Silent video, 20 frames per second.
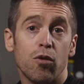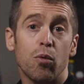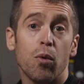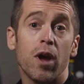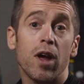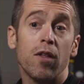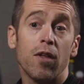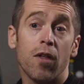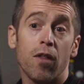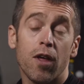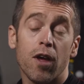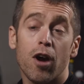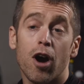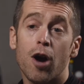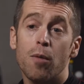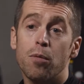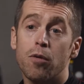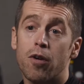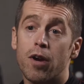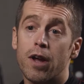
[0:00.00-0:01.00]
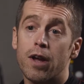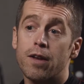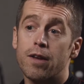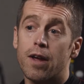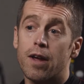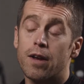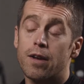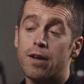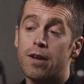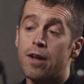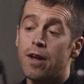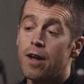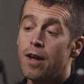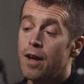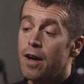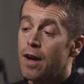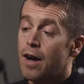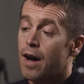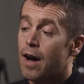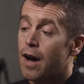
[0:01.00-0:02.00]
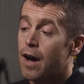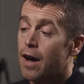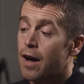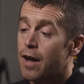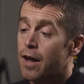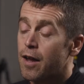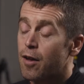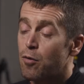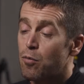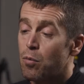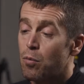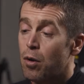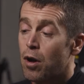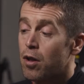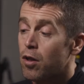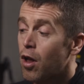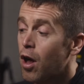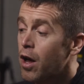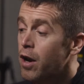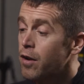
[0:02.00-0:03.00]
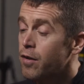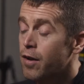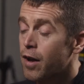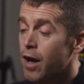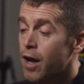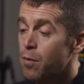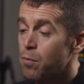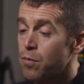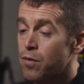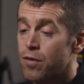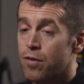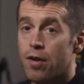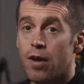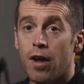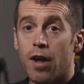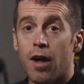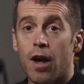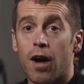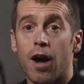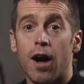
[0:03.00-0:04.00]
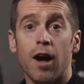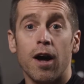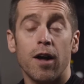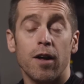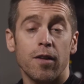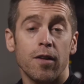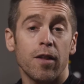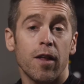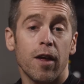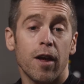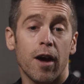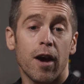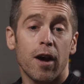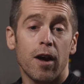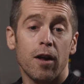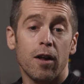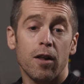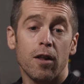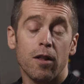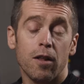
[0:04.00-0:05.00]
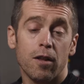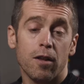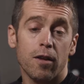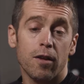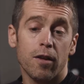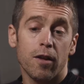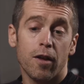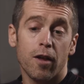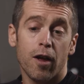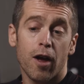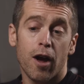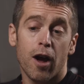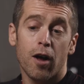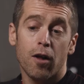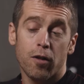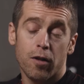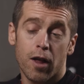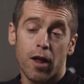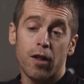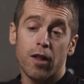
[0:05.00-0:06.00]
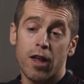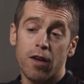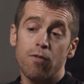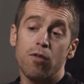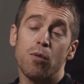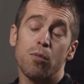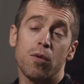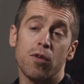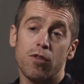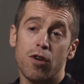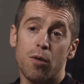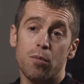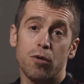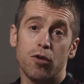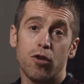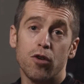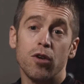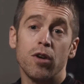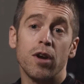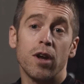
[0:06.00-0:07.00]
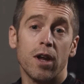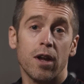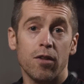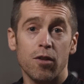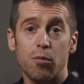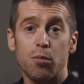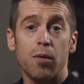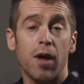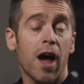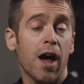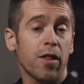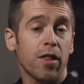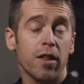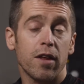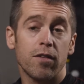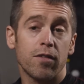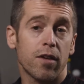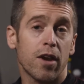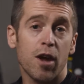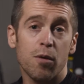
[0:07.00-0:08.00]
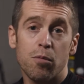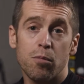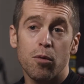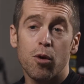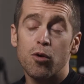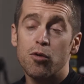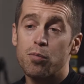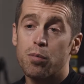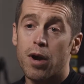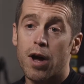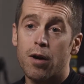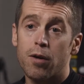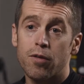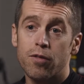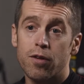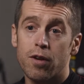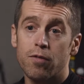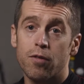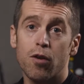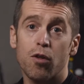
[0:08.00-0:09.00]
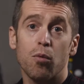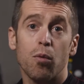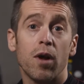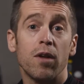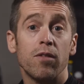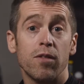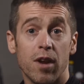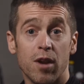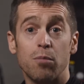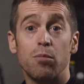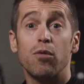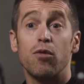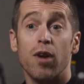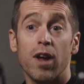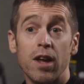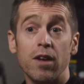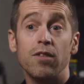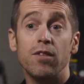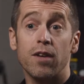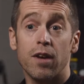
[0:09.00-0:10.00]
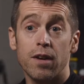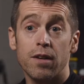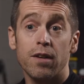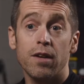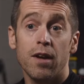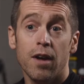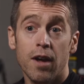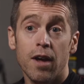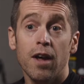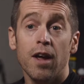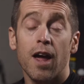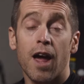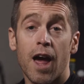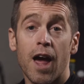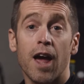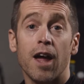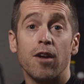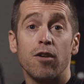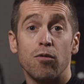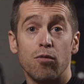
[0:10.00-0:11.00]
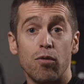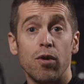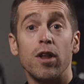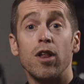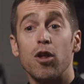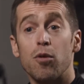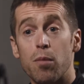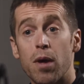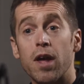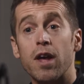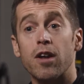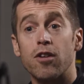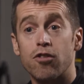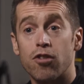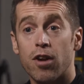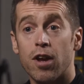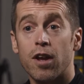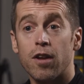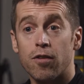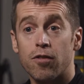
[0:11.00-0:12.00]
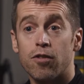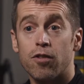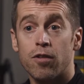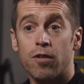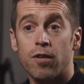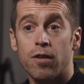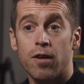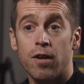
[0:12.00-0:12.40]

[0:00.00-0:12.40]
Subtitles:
the way that they operate. And a lot of times I'll give them this opportunity, and the athletes that I'm most proudest of are the ones that embrace it and really make a change.